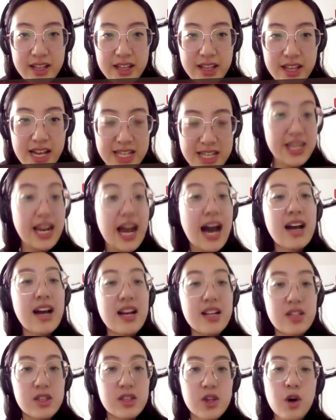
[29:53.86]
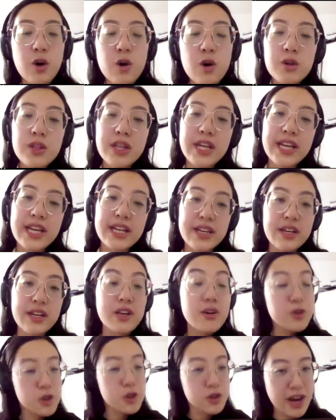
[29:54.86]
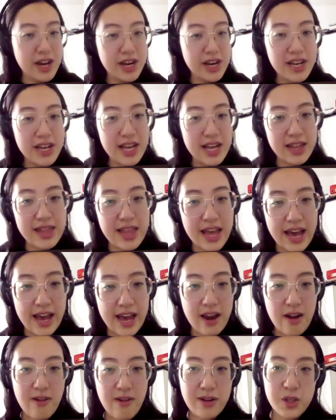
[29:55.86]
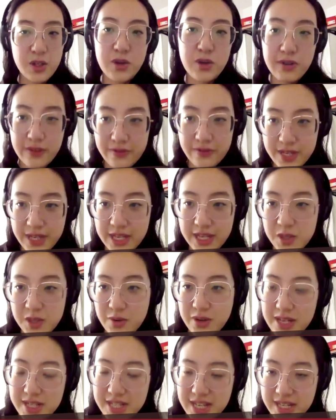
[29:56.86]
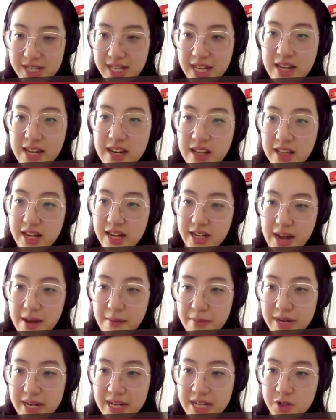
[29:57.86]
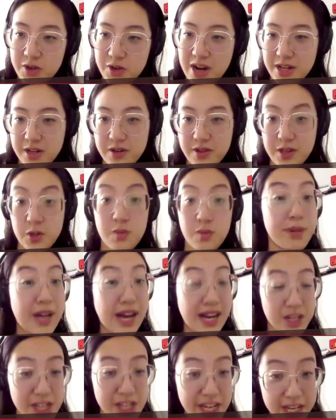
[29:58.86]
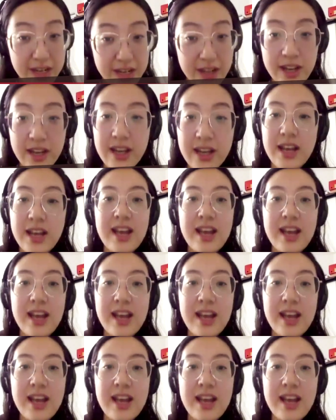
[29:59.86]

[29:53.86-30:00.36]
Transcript: is not a totally new trend in that around 2015, 2016, a lot of companies tried to do this with blockchain.